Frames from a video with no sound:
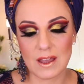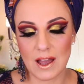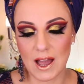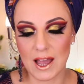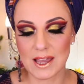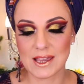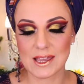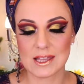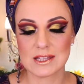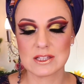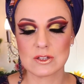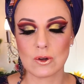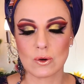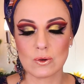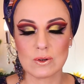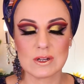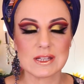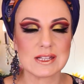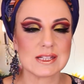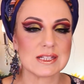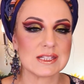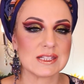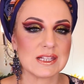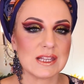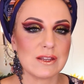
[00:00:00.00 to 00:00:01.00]
I can
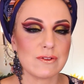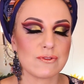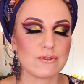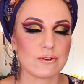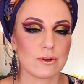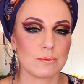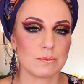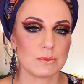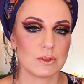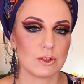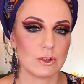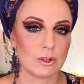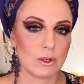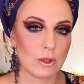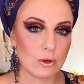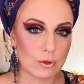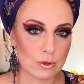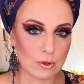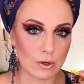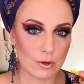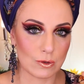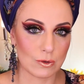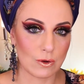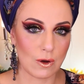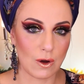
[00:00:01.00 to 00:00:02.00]
only see from the
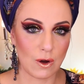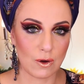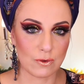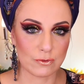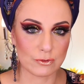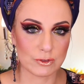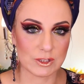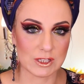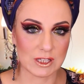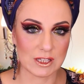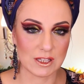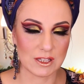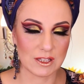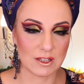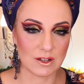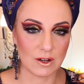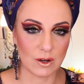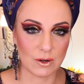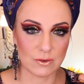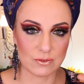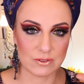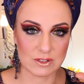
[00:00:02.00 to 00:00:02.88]
logo of the